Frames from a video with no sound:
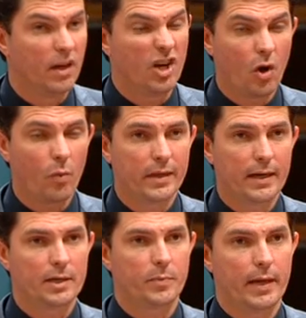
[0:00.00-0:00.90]
Not within
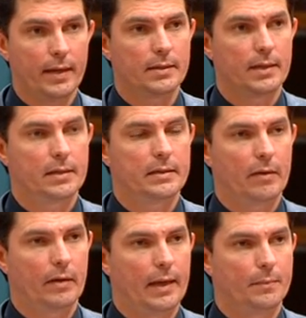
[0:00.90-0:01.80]
SBS
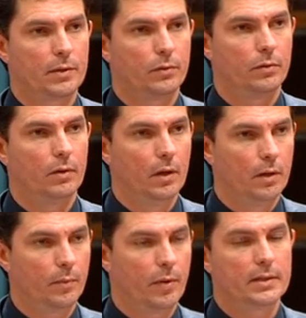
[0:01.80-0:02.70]
necessarily up to
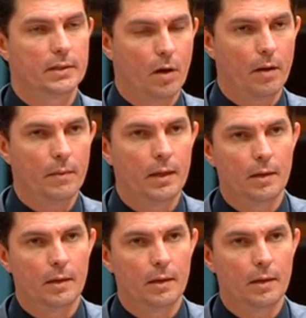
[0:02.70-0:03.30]
the present time,